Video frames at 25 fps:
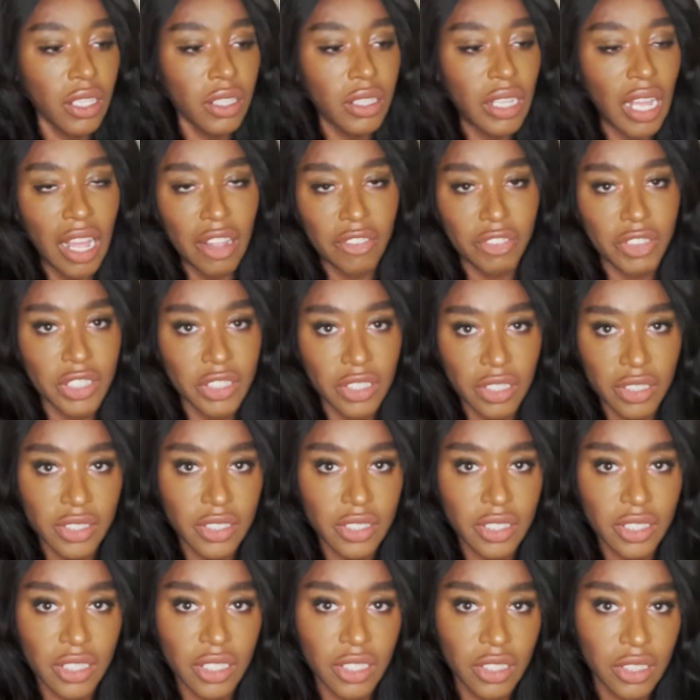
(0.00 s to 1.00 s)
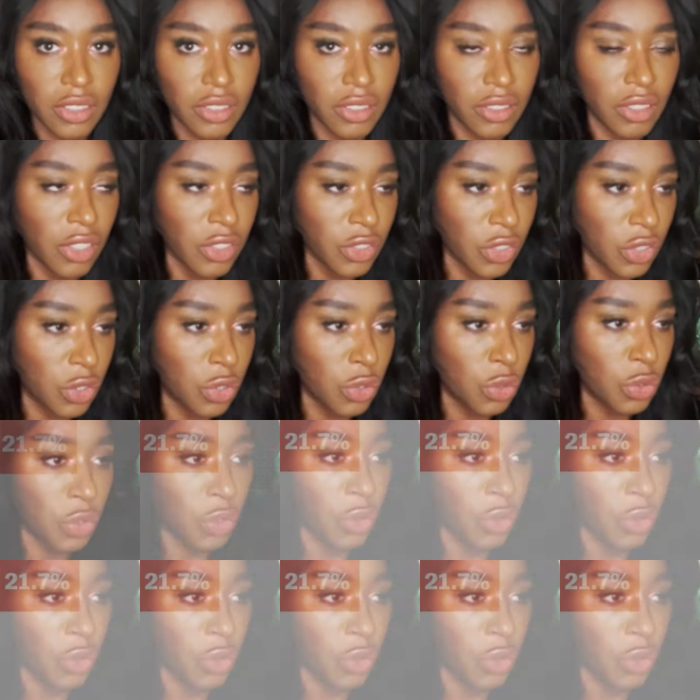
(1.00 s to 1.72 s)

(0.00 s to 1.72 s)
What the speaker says: having guns is a constitutional